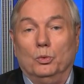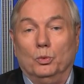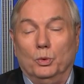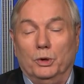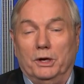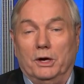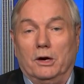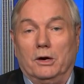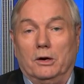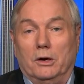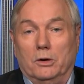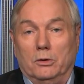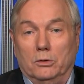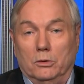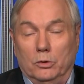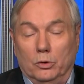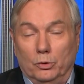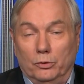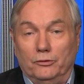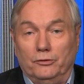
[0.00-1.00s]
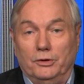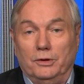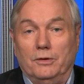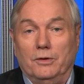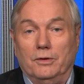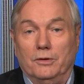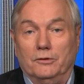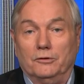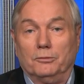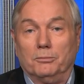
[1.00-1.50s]
we are
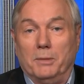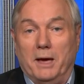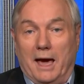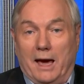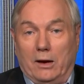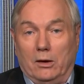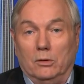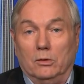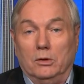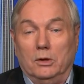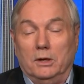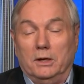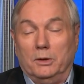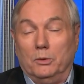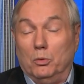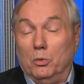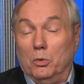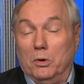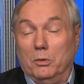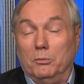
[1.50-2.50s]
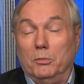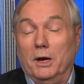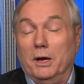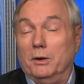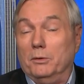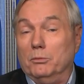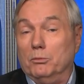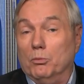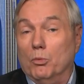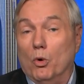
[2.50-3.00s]
losing this battle
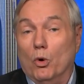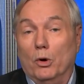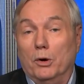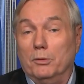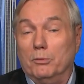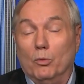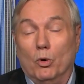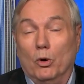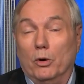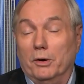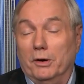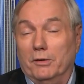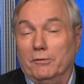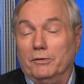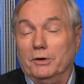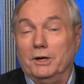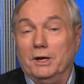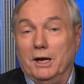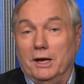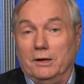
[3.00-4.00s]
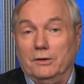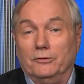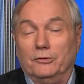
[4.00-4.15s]
and more every day.